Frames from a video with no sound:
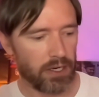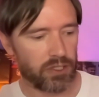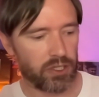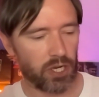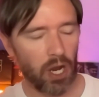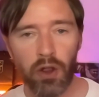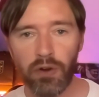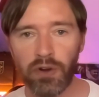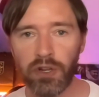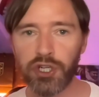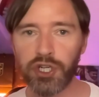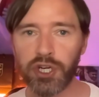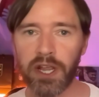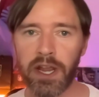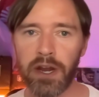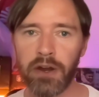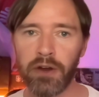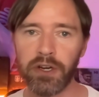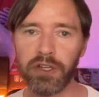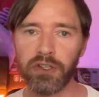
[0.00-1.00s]
Tony
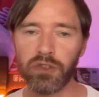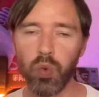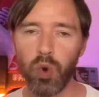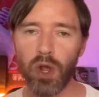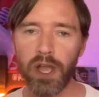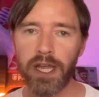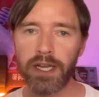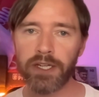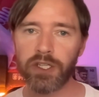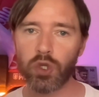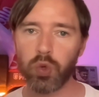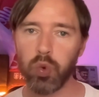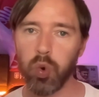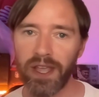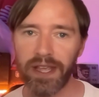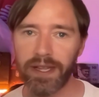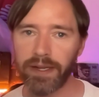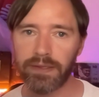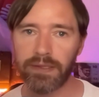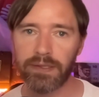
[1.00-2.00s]
Gier and his weird
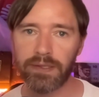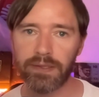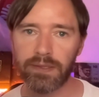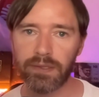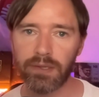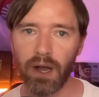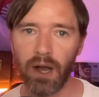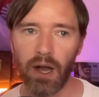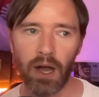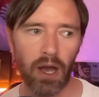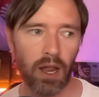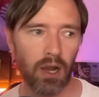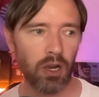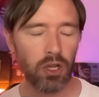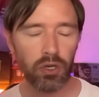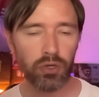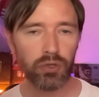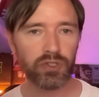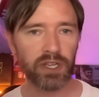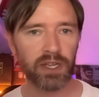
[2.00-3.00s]
tweets,
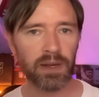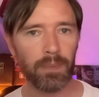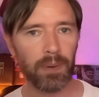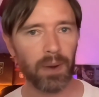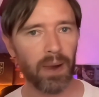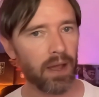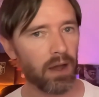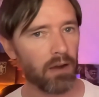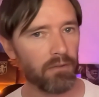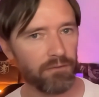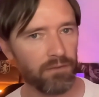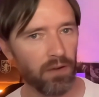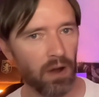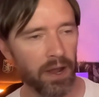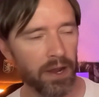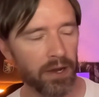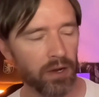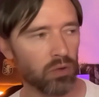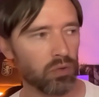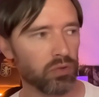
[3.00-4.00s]
losing playoff
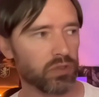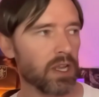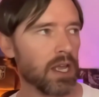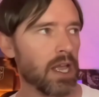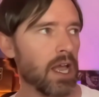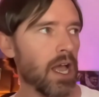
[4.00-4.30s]
finals,